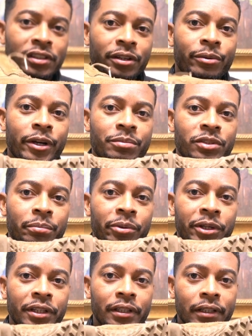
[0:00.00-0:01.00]
The grips are
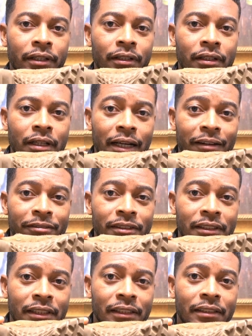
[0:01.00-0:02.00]
pretty good. I
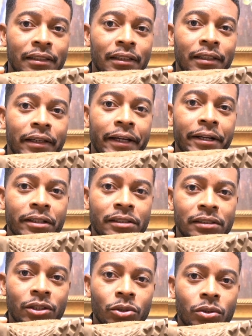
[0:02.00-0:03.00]
did the
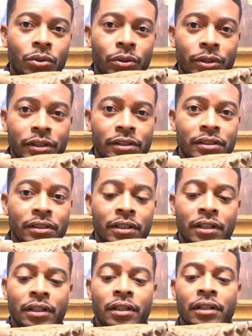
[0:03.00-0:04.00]
aerosol course
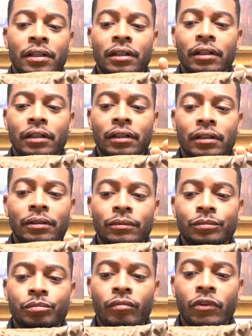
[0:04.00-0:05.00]

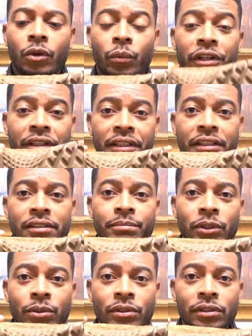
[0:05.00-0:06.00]
with these
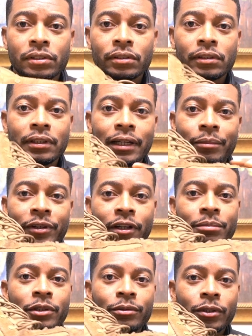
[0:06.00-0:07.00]
boots, climbing
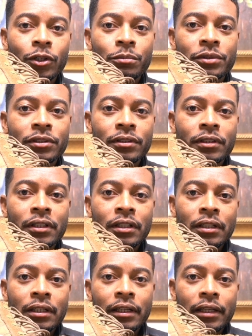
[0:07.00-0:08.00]
up the ropes
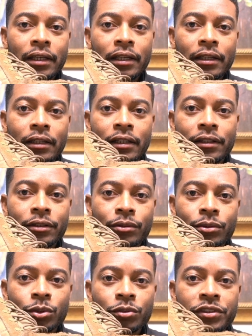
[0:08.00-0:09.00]
in the
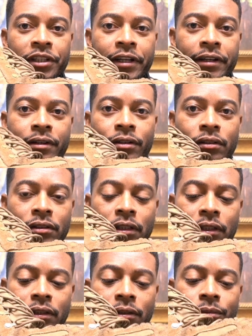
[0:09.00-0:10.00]
grooves here.
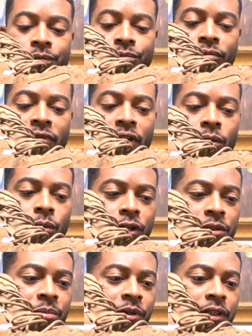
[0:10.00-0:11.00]

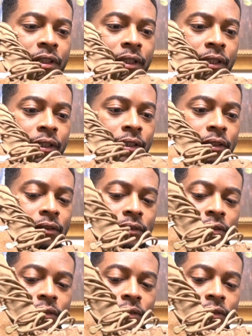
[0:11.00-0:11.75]
Worked pretty good.